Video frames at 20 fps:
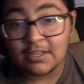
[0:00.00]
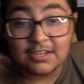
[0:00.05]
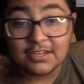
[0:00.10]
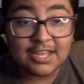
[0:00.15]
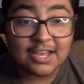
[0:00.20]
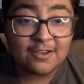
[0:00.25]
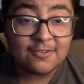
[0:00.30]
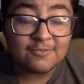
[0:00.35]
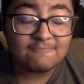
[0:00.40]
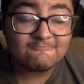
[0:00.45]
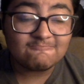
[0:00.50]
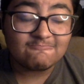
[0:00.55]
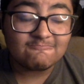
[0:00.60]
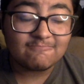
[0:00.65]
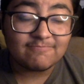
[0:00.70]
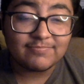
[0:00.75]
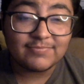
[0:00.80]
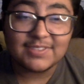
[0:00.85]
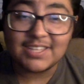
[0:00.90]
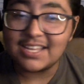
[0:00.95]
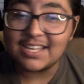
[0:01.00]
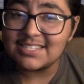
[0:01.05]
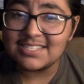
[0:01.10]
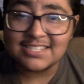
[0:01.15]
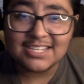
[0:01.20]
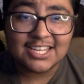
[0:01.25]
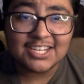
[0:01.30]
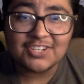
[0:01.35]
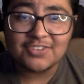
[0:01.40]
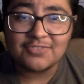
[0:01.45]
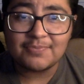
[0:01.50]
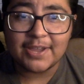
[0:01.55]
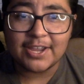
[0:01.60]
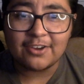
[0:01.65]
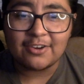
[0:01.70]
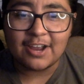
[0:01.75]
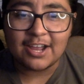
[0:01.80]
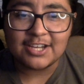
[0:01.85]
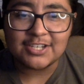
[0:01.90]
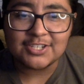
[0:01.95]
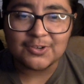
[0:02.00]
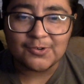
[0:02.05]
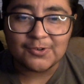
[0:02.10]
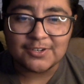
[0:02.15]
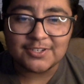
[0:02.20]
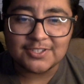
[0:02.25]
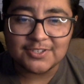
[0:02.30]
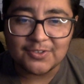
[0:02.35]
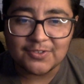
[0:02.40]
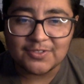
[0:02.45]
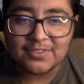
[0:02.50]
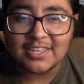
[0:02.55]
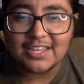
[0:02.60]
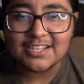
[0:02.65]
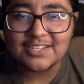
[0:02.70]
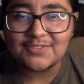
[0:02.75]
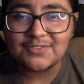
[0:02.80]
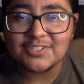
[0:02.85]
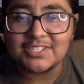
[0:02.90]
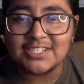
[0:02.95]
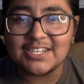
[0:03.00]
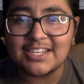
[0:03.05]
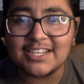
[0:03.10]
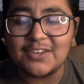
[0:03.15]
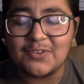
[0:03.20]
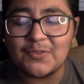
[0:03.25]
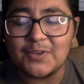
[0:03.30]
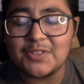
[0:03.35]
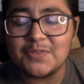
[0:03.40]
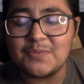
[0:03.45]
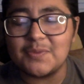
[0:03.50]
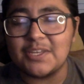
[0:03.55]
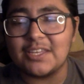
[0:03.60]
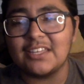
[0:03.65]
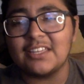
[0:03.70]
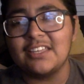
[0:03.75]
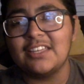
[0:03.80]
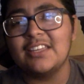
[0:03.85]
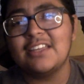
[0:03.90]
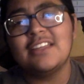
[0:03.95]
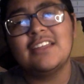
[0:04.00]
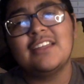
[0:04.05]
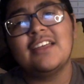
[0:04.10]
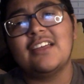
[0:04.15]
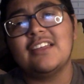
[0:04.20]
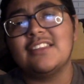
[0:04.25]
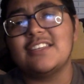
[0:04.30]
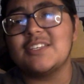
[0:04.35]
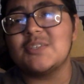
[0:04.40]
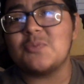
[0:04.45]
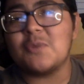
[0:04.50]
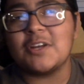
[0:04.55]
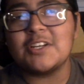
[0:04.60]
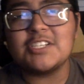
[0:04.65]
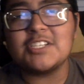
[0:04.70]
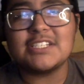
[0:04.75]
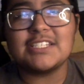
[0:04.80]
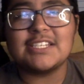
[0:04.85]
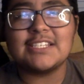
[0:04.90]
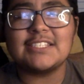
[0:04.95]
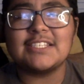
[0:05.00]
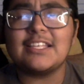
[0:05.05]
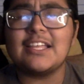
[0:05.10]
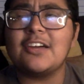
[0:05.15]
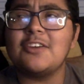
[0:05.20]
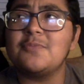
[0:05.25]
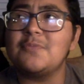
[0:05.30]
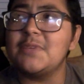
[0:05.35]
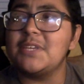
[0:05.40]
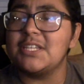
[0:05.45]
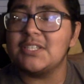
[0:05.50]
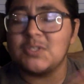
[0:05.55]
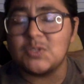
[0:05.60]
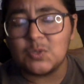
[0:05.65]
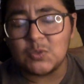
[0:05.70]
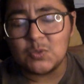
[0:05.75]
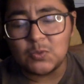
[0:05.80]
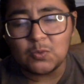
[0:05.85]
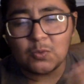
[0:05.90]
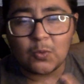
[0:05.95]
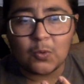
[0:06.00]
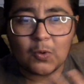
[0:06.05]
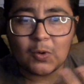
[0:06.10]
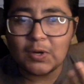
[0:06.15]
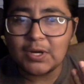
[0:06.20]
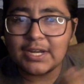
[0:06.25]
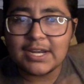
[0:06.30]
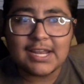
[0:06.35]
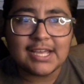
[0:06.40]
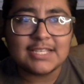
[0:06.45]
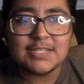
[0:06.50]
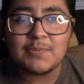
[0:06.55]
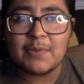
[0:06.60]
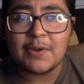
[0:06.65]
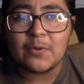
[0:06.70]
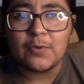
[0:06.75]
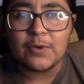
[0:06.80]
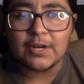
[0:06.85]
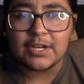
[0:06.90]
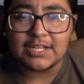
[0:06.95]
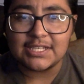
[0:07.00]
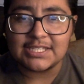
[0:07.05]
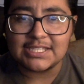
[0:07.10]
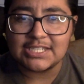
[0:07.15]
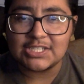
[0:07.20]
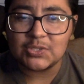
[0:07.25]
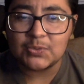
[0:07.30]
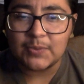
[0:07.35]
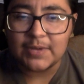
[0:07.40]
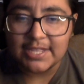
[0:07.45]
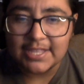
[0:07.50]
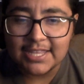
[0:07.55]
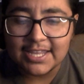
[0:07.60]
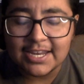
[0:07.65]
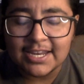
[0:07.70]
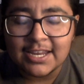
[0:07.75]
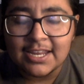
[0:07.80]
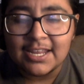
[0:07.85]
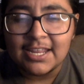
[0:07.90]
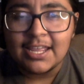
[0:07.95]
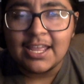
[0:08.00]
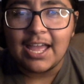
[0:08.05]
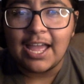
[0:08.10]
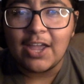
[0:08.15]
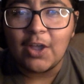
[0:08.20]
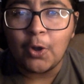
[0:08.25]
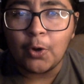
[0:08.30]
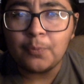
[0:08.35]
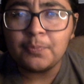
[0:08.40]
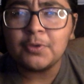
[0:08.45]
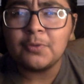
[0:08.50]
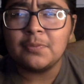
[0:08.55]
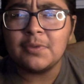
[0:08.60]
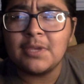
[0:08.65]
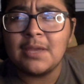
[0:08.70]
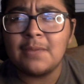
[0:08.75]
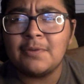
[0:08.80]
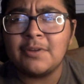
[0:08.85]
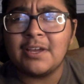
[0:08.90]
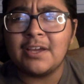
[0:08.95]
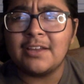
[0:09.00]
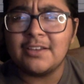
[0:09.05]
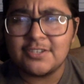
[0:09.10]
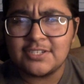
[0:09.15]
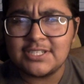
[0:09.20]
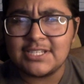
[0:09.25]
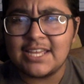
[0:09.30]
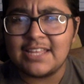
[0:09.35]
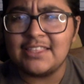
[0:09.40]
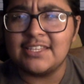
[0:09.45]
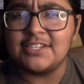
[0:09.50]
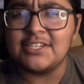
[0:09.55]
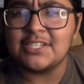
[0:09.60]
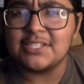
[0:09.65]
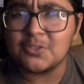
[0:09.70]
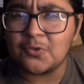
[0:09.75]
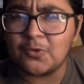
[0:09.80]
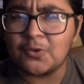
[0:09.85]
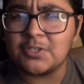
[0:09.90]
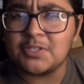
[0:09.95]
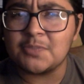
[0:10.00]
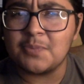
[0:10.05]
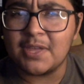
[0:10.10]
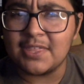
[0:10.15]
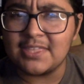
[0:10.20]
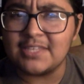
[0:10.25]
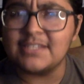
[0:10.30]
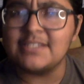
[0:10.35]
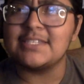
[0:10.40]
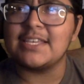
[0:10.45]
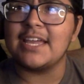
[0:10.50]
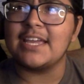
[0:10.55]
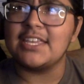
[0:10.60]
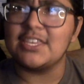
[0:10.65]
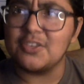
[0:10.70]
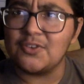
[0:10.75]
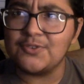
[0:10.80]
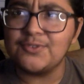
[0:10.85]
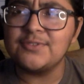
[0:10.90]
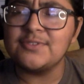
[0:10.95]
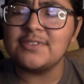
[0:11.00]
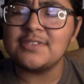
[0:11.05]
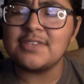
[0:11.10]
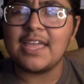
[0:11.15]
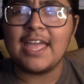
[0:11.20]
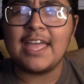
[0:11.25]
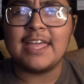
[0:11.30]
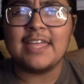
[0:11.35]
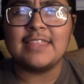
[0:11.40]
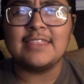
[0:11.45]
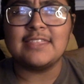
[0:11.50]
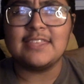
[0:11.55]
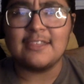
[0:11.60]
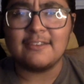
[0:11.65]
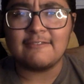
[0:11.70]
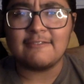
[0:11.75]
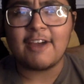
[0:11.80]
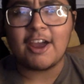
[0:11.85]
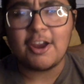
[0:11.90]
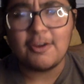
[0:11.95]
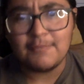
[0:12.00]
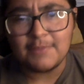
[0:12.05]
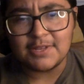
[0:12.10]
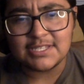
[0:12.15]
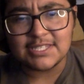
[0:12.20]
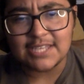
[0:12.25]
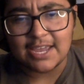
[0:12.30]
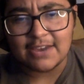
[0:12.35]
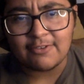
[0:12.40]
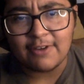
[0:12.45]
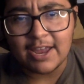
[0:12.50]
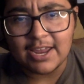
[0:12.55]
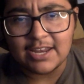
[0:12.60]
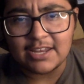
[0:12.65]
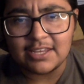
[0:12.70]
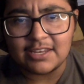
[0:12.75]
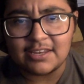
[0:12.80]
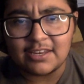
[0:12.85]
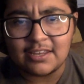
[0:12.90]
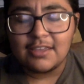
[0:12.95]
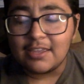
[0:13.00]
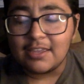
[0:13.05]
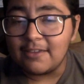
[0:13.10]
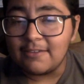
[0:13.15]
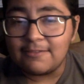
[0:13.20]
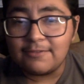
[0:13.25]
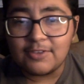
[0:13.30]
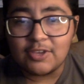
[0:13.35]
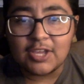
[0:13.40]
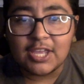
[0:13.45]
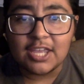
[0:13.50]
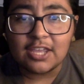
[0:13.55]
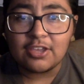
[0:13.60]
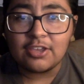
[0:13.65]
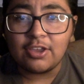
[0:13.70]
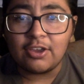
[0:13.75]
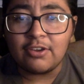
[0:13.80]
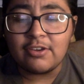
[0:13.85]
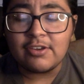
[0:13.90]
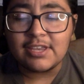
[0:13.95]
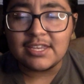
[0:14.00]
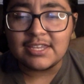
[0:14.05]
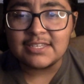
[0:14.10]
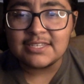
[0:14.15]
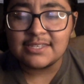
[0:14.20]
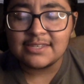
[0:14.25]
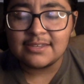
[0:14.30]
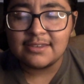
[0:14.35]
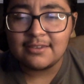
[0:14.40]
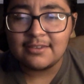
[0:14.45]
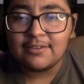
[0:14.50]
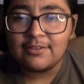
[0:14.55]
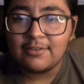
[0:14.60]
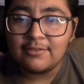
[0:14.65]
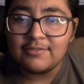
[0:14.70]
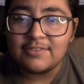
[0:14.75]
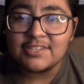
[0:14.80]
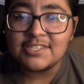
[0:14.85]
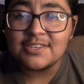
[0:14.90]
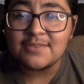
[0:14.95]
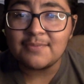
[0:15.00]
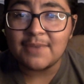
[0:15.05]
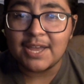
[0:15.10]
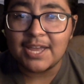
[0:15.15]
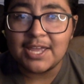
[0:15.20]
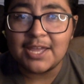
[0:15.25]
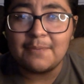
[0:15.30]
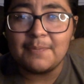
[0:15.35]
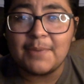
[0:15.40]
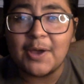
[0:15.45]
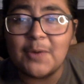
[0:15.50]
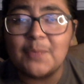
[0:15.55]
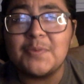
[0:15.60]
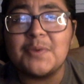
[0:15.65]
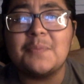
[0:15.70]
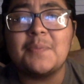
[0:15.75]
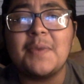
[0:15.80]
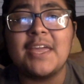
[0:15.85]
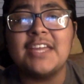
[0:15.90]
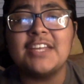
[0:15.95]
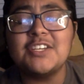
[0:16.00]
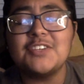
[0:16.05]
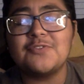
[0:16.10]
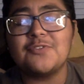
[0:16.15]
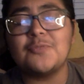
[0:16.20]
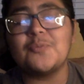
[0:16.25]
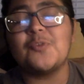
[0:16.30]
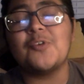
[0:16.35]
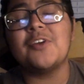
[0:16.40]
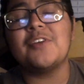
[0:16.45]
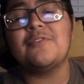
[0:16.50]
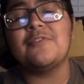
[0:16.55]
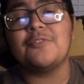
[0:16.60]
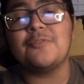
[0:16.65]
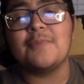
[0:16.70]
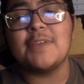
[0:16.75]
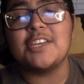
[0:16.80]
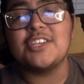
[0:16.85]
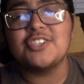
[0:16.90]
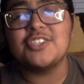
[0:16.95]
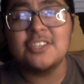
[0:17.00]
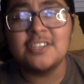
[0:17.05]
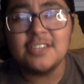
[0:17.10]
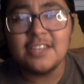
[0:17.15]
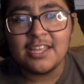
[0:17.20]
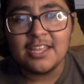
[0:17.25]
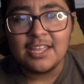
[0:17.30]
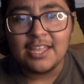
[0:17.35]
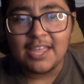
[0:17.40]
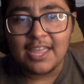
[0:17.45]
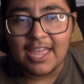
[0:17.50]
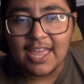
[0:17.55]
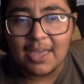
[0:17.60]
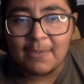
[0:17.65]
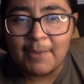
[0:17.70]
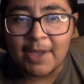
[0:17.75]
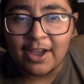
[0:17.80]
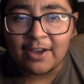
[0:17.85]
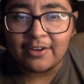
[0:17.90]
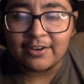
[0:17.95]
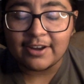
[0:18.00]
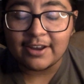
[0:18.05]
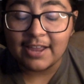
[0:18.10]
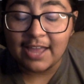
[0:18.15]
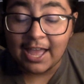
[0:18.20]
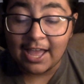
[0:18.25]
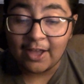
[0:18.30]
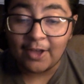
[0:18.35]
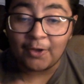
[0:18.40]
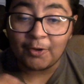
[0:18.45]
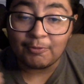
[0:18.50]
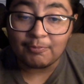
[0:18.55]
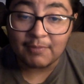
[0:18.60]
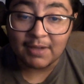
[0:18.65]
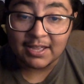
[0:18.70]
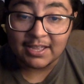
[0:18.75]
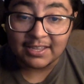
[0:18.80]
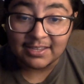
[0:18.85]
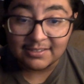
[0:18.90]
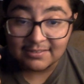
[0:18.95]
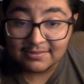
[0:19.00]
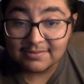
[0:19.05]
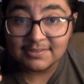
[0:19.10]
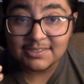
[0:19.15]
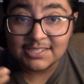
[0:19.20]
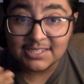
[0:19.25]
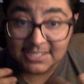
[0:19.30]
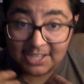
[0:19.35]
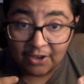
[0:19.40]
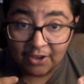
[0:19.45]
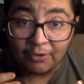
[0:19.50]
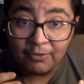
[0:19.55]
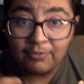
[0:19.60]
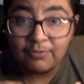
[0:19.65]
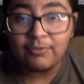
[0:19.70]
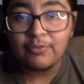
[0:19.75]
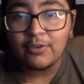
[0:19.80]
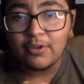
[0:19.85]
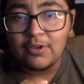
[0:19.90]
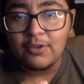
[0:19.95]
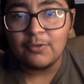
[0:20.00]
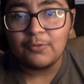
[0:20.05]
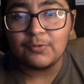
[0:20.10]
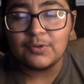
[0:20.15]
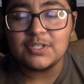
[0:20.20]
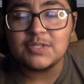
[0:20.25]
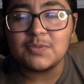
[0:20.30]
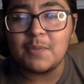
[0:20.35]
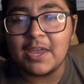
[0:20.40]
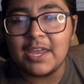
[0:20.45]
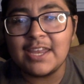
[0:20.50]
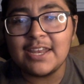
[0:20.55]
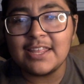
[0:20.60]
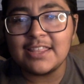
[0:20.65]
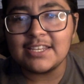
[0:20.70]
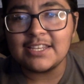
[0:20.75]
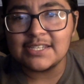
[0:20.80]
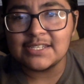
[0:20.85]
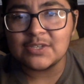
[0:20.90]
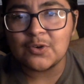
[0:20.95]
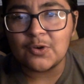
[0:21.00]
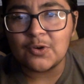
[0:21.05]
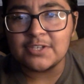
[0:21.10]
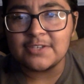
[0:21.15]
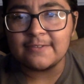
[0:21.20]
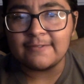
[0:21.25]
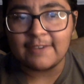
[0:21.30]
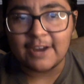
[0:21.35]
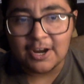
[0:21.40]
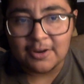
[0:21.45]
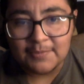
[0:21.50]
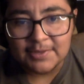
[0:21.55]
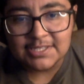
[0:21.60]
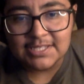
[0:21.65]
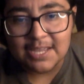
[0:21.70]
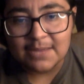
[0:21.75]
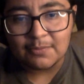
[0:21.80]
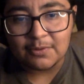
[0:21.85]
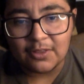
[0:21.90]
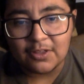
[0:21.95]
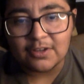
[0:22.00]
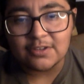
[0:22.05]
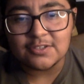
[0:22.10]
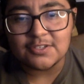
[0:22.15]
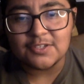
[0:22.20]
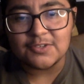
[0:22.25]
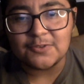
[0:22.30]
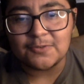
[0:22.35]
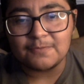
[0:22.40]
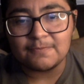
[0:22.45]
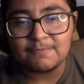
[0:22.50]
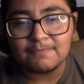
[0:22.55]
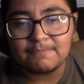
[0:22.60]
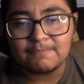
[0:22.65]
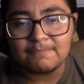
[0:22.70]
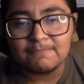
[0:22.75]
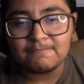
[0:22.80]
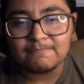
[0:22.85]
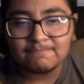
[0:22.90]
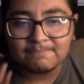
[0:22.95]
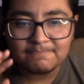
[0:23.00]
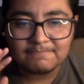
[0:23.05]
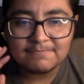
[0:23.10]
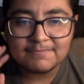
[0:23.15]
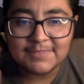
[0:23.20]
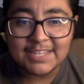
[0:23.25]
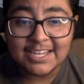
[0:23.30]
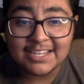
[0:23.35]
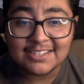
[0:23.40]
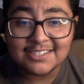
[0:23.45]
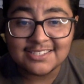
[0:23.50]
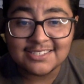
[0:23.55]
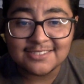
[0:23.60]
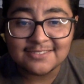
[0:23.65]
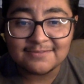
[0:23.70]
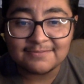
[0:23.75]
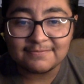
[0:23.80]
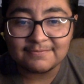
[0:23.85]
Now, that's the end of my crash course, so thanks for sticking with me. This project has allowed me to organize my work in such a way that I hope you'll be able to understand the discourse methods I use and the environments I write in. If you get curious, visit my About Me page for more information about how my self was made and the discourse environments I belong to. Thanks.